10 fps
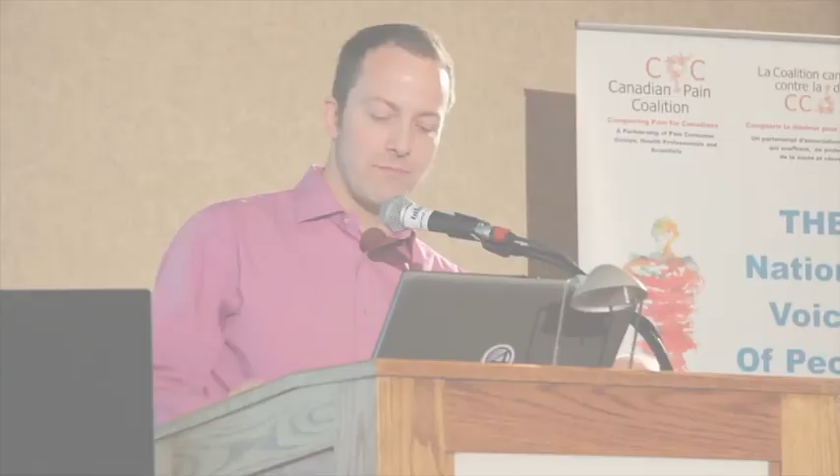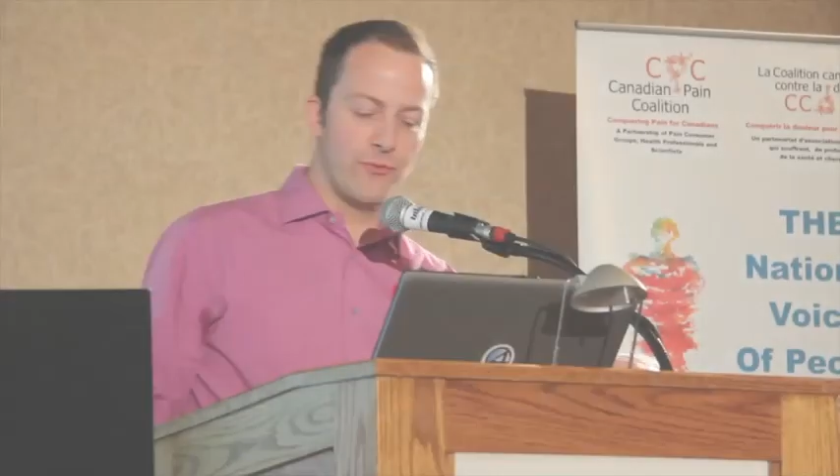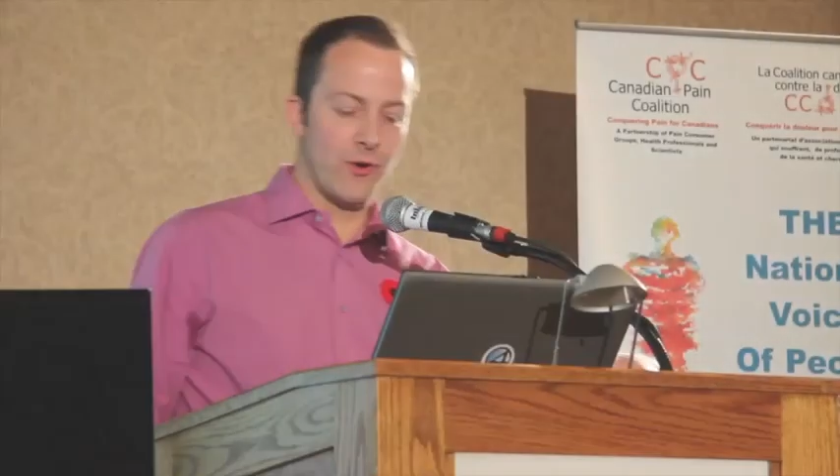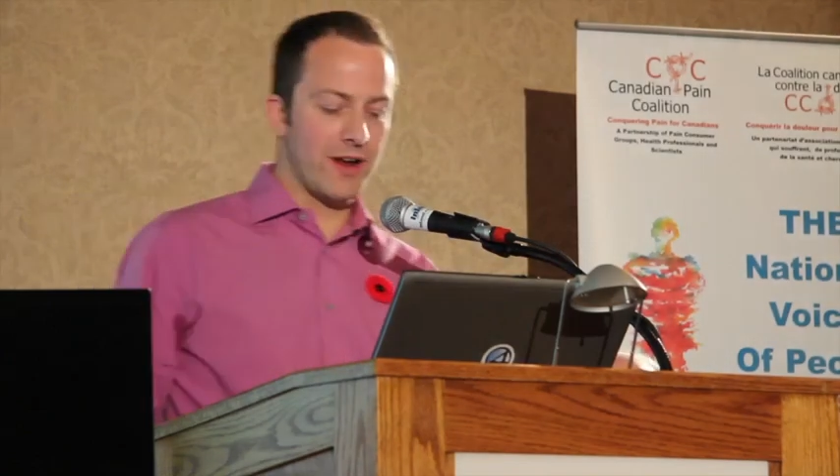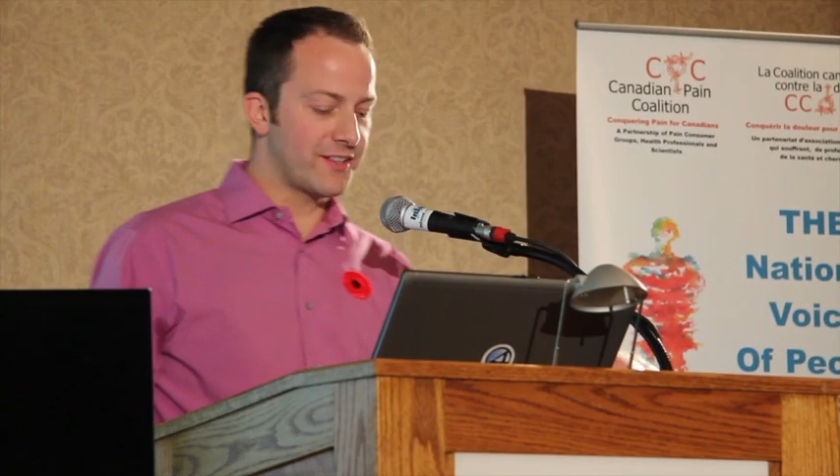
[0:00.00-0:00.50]

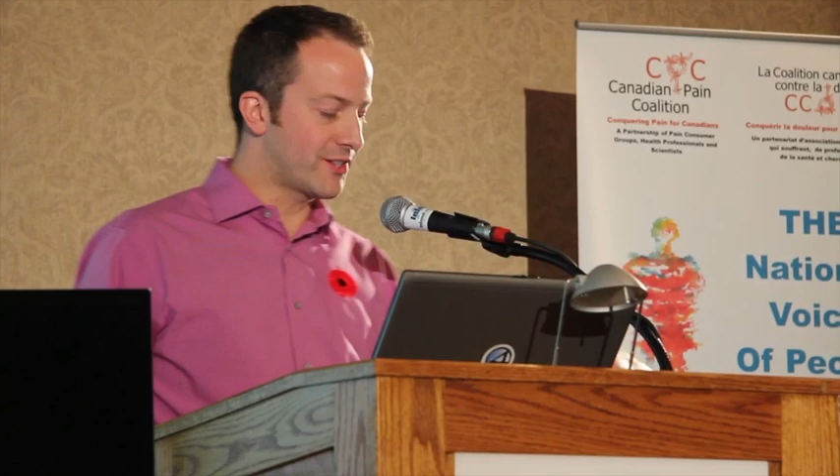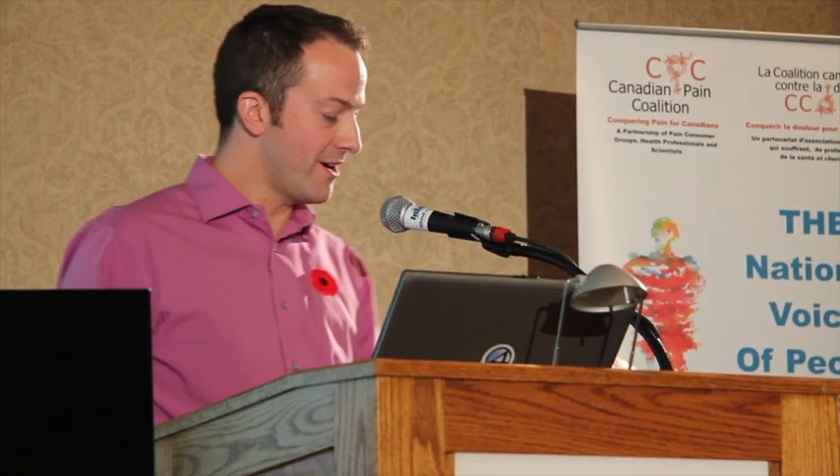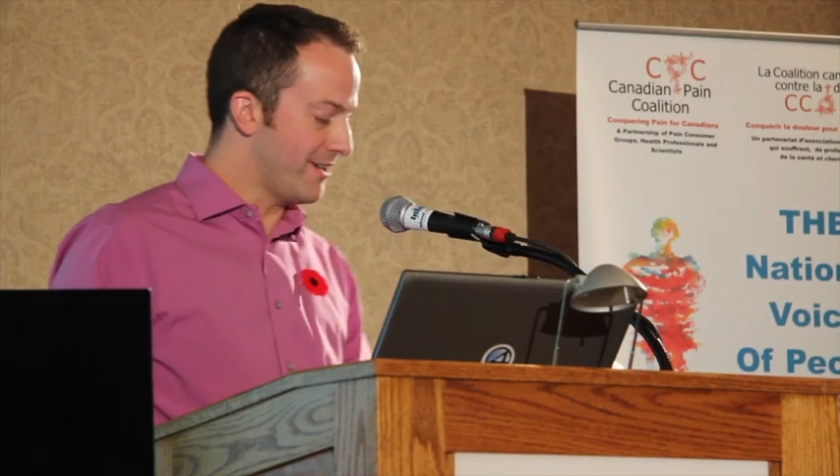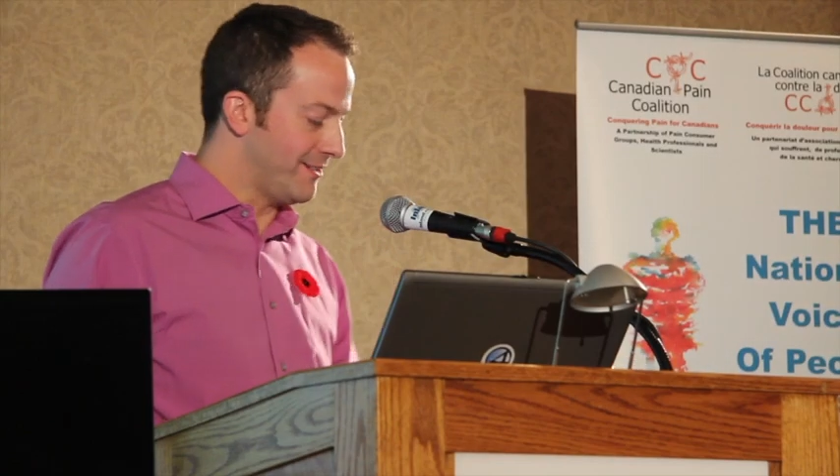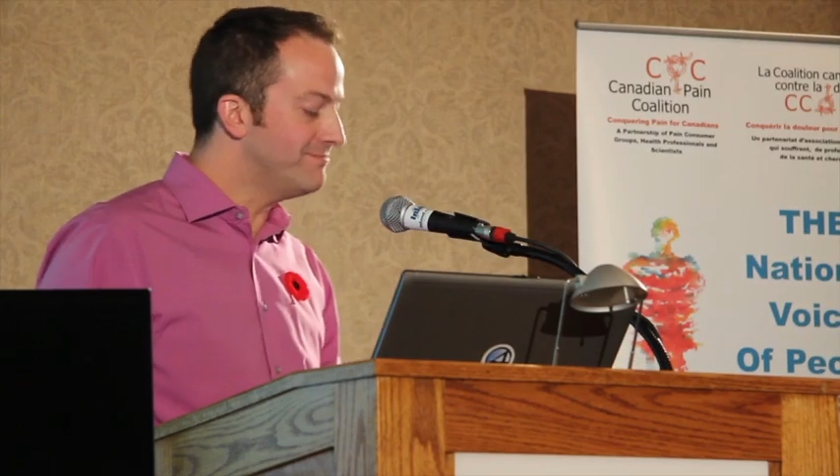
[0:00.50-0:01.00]
Before I get
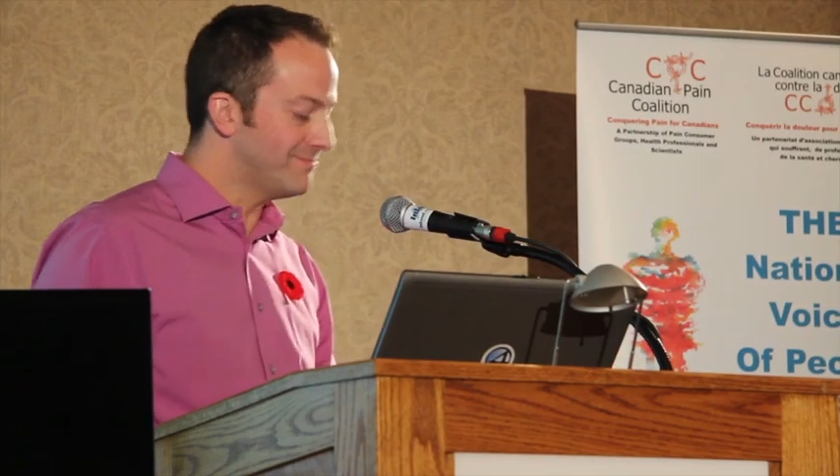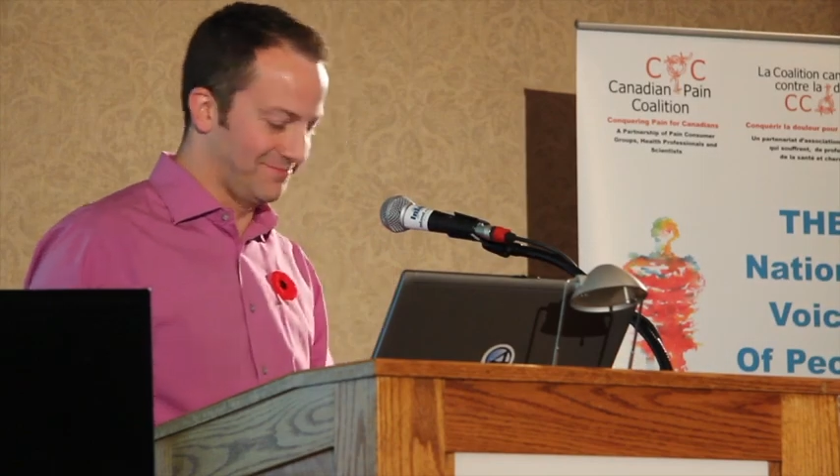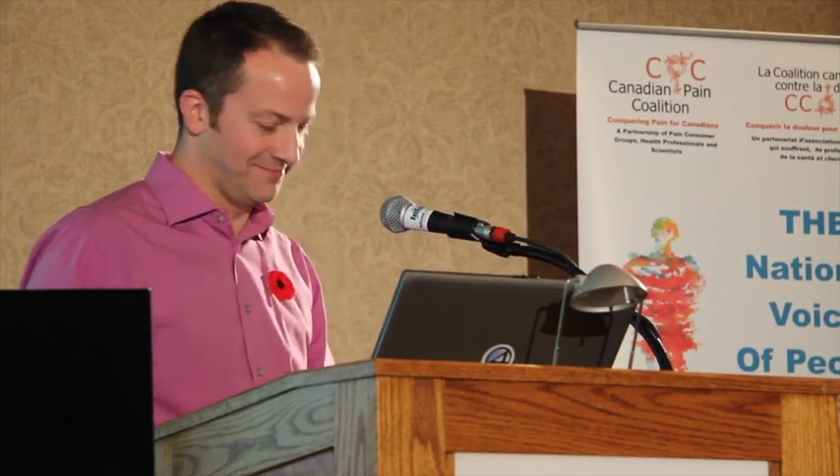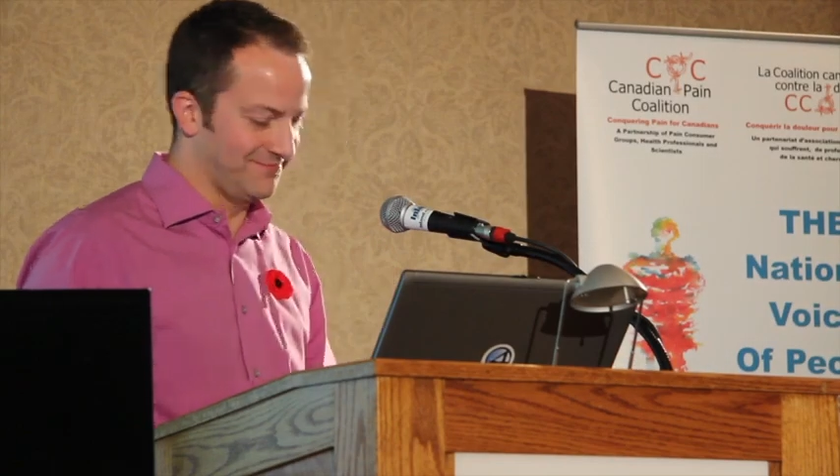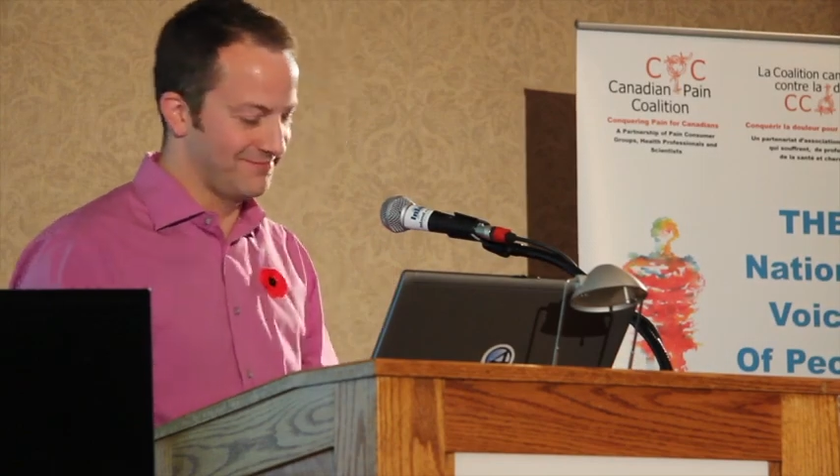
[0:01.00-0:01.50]
started,
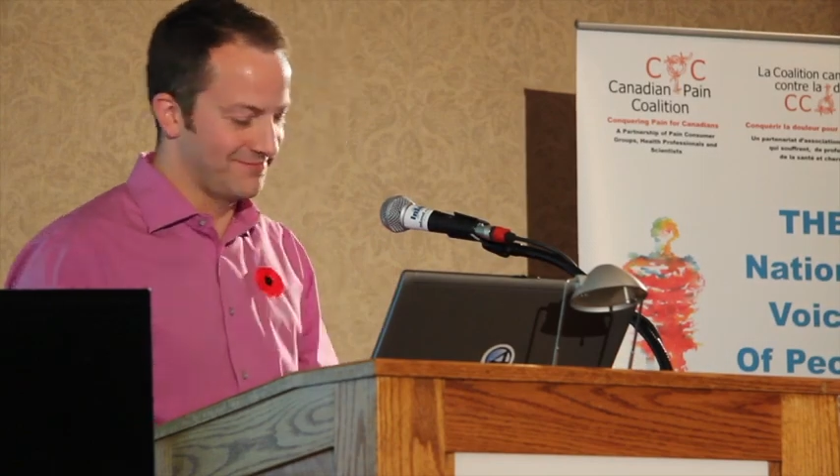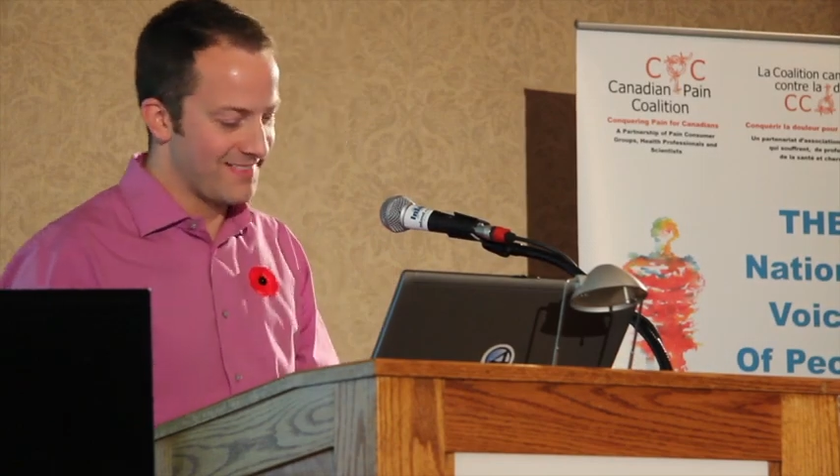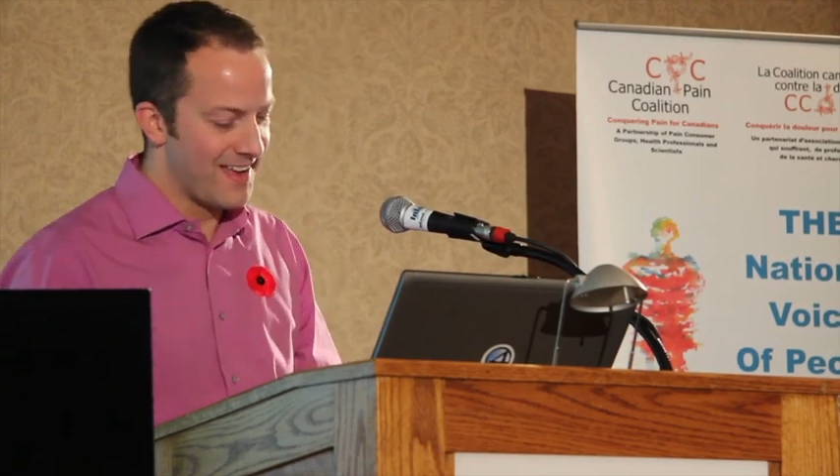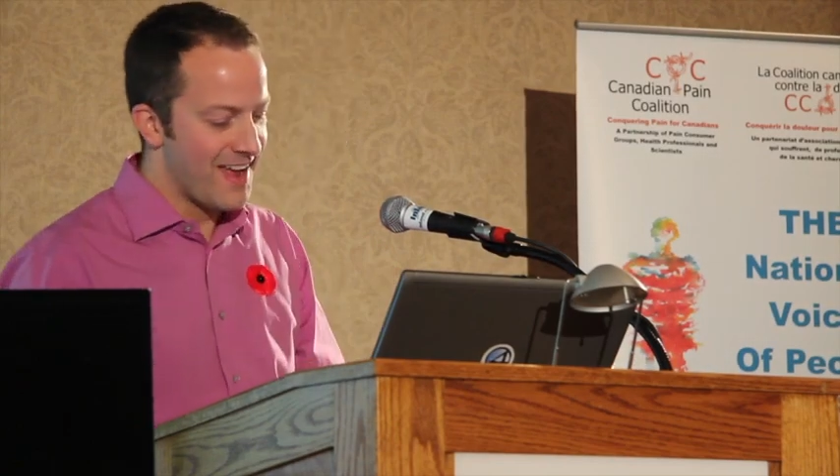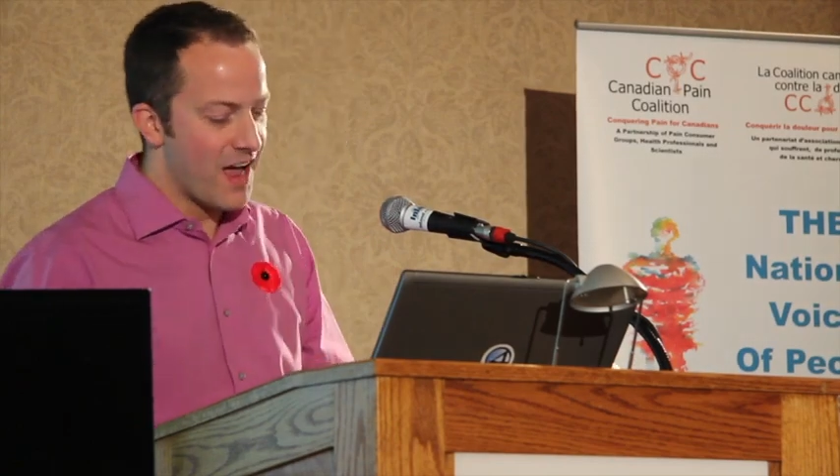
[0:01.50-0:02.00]

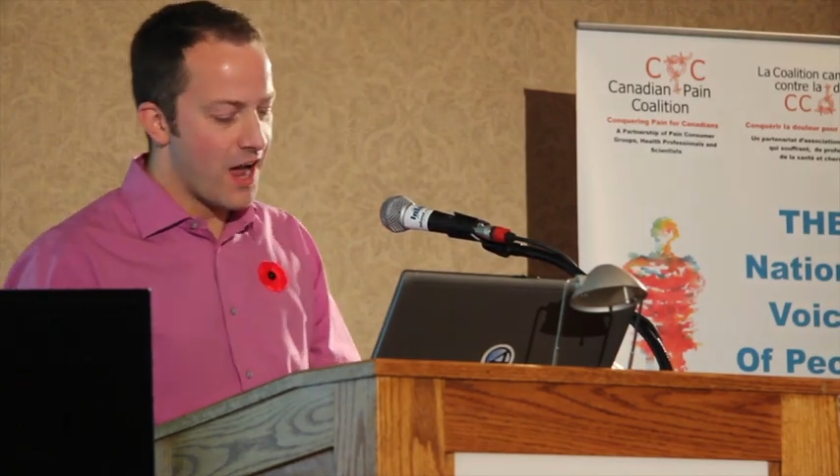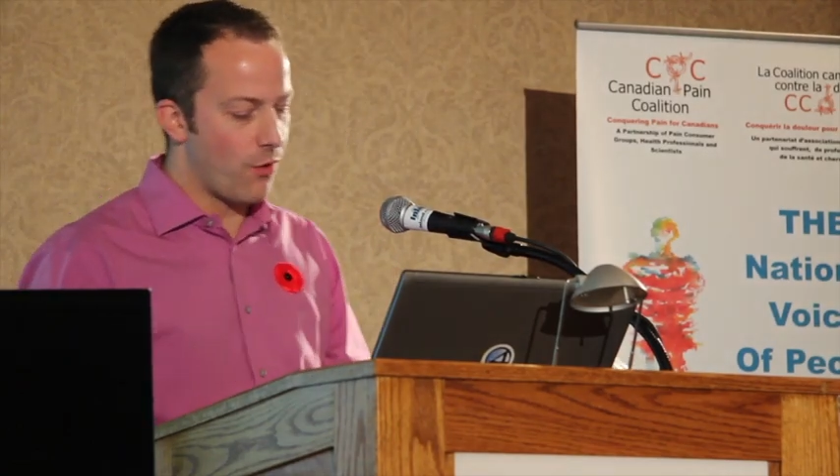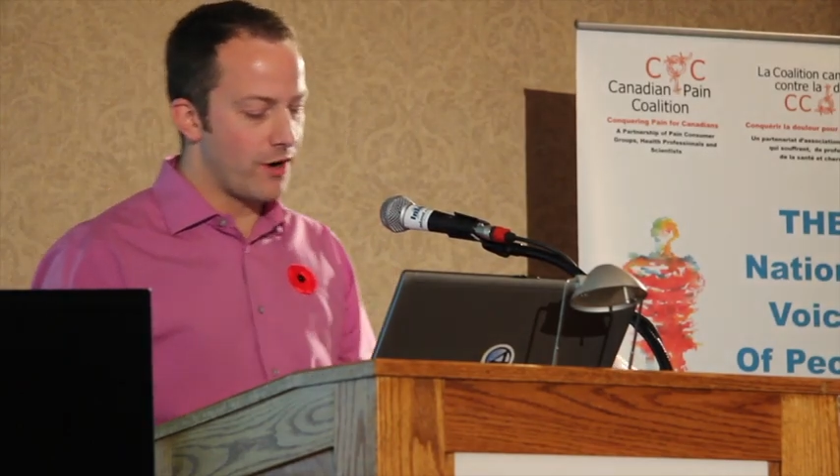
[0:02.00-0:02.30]
I